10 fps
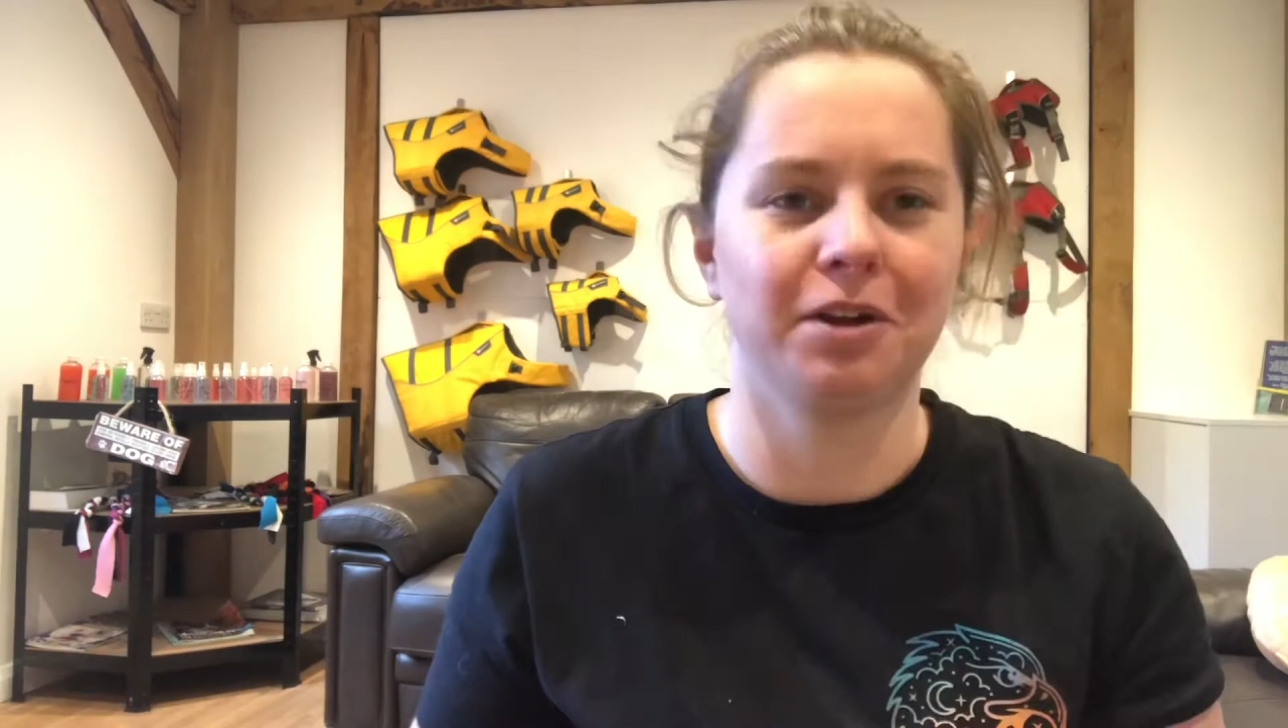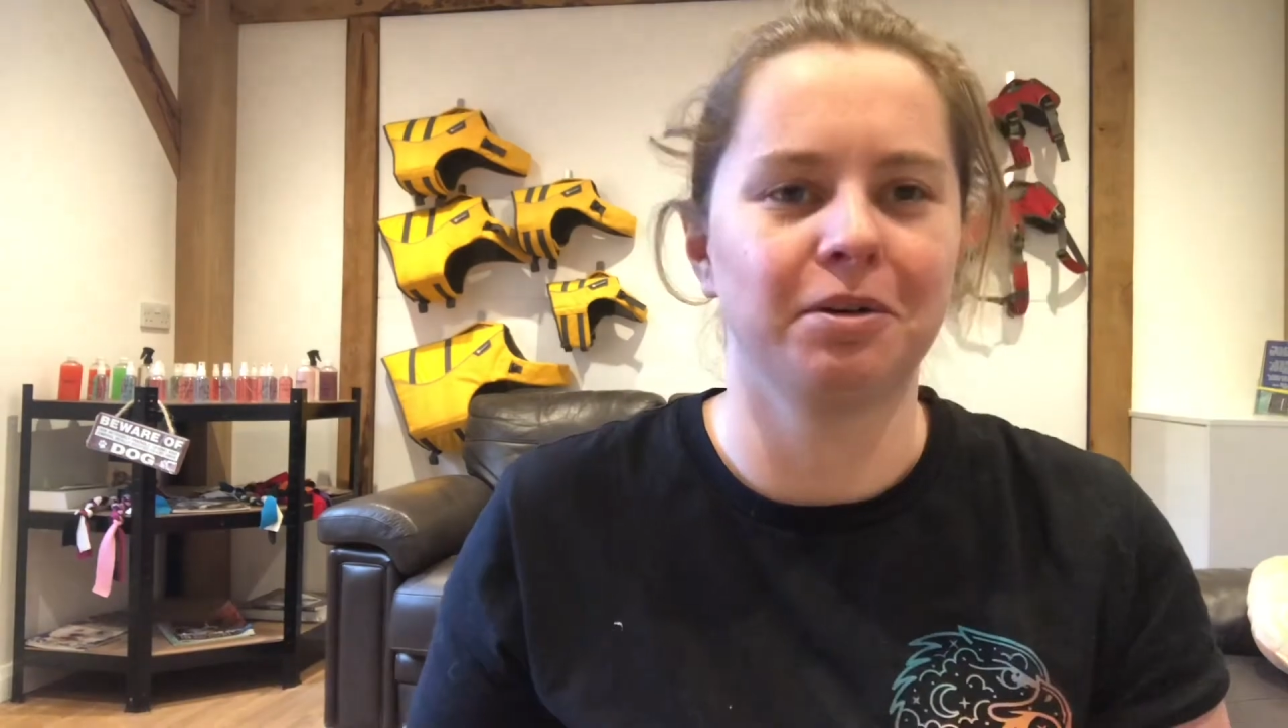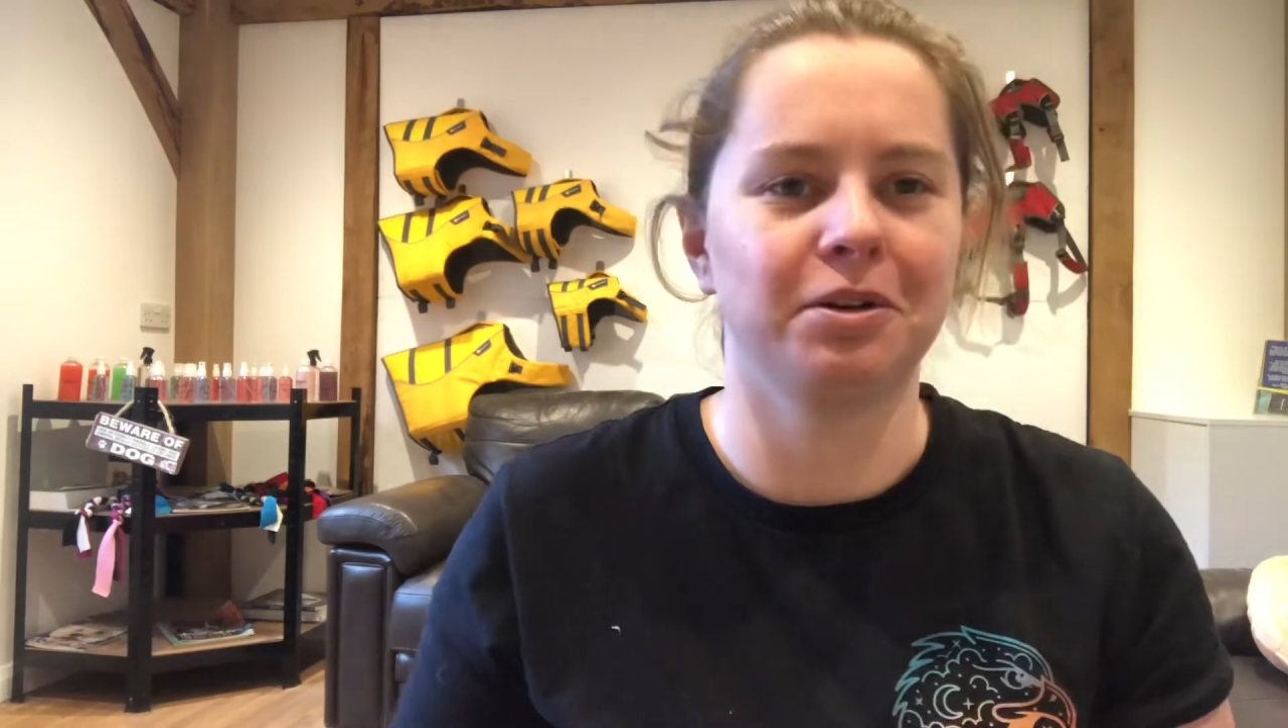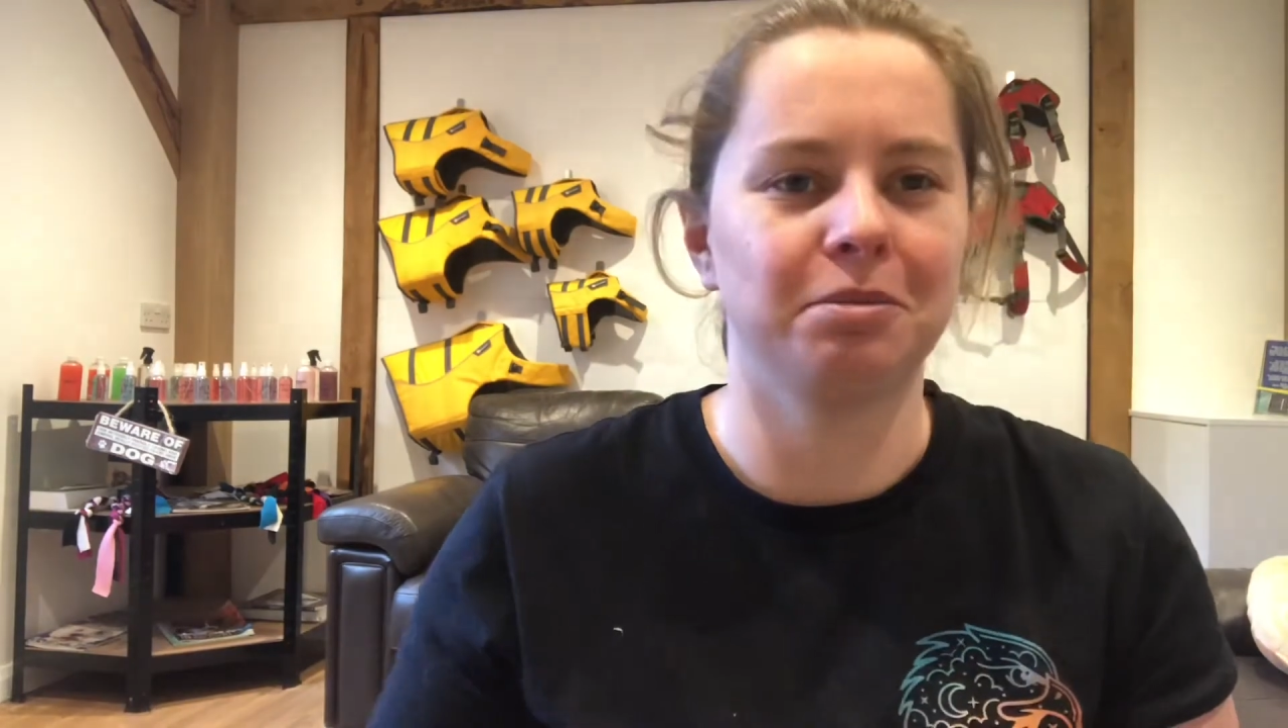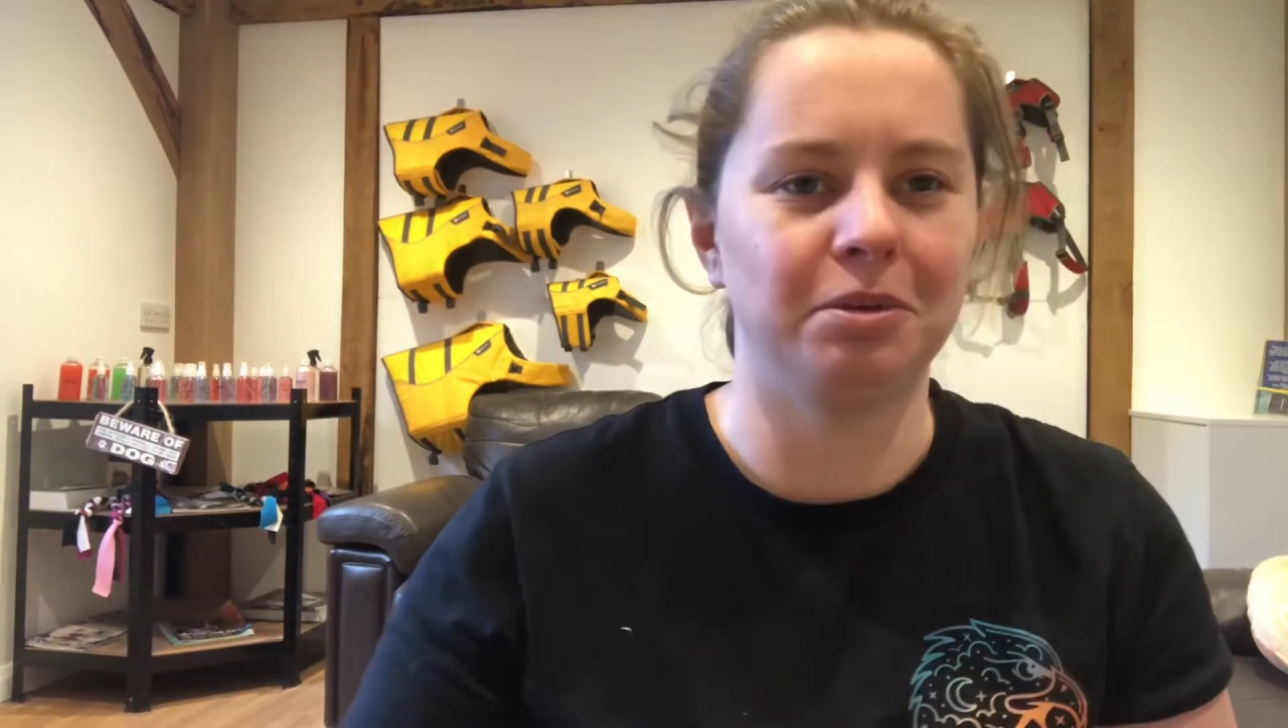
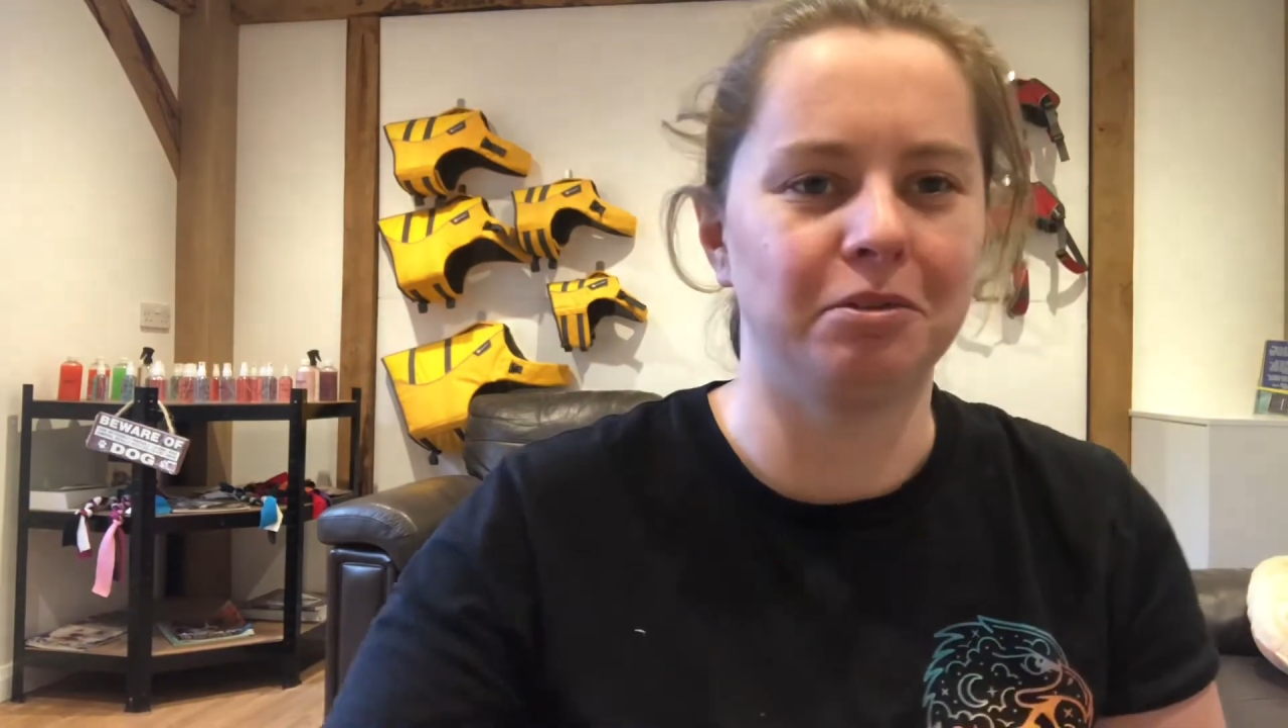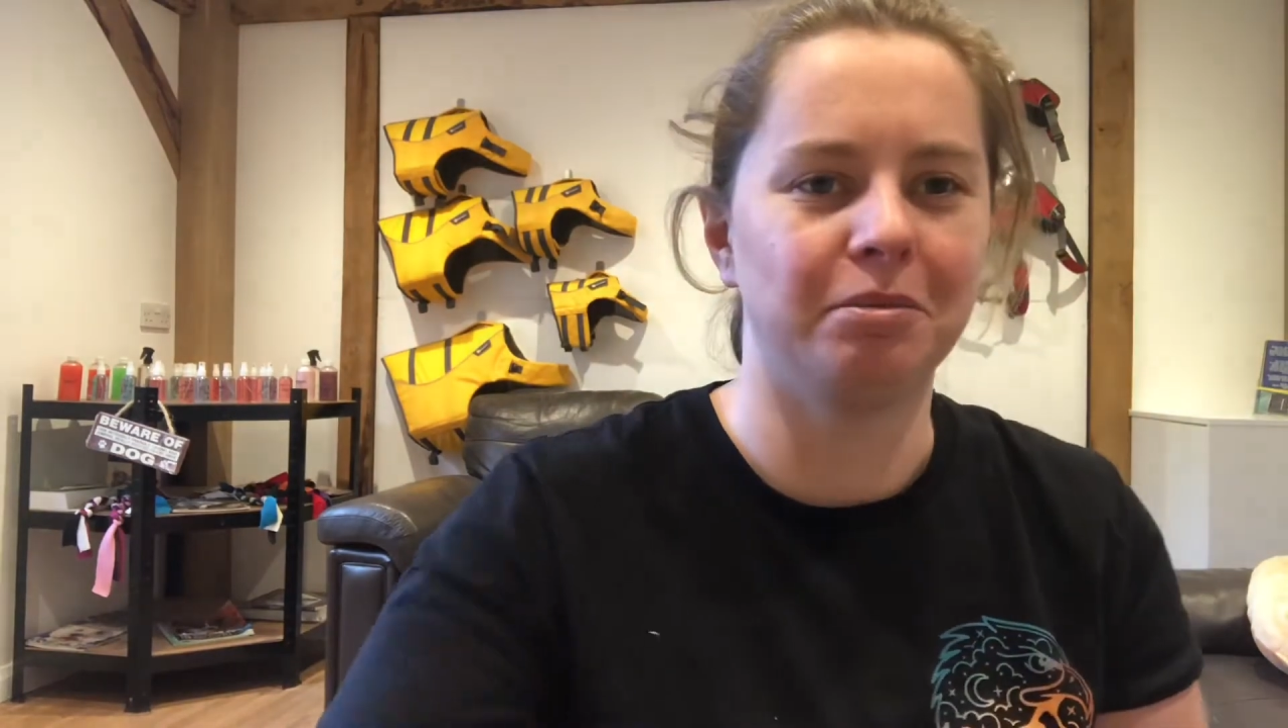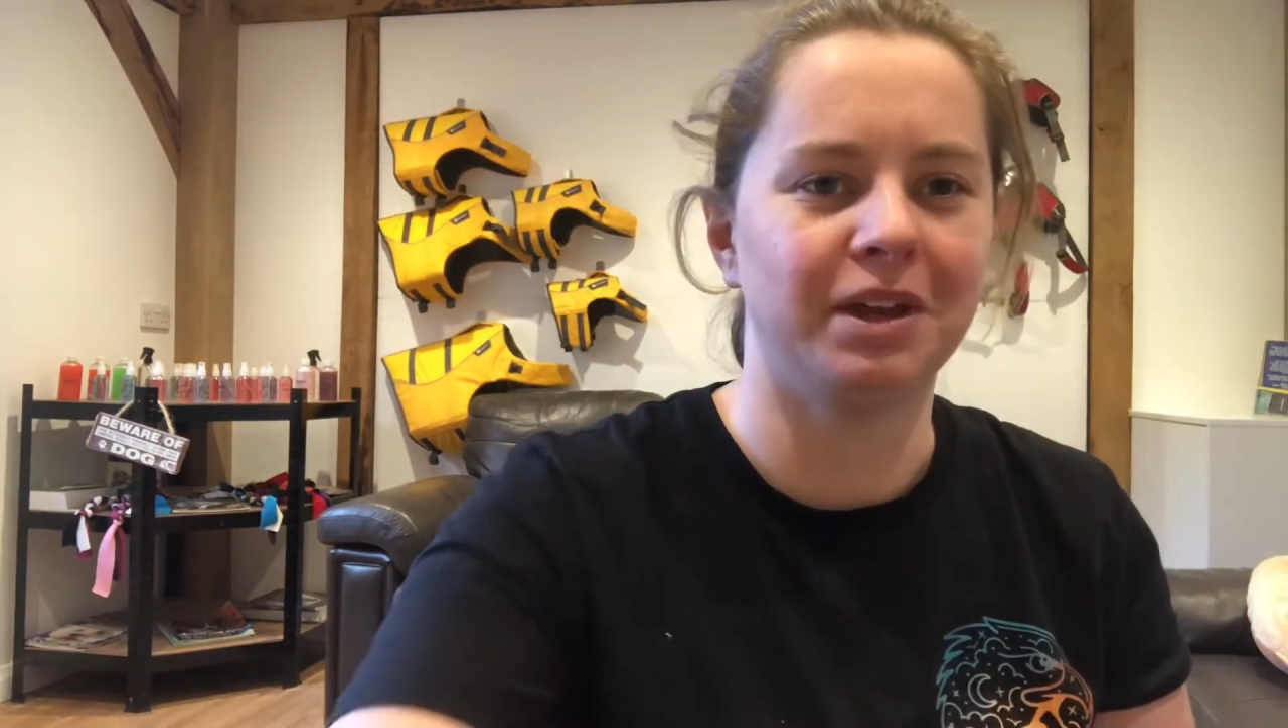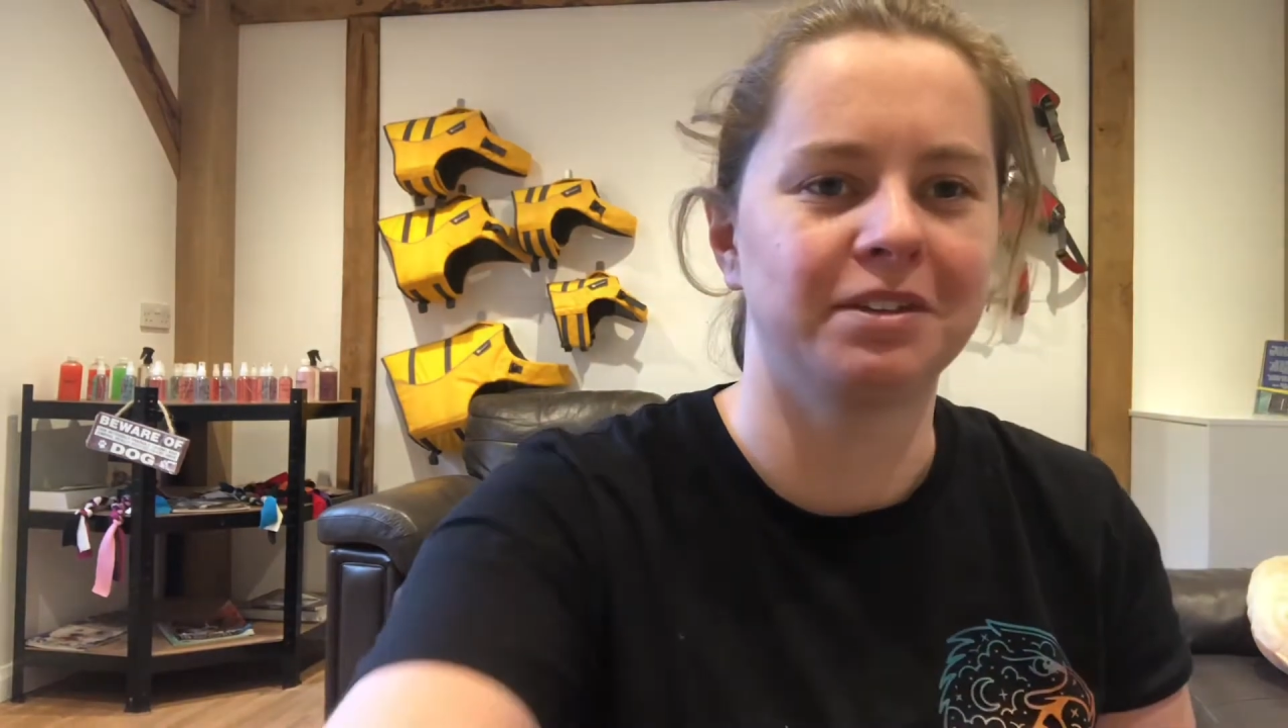quite a bit of mess.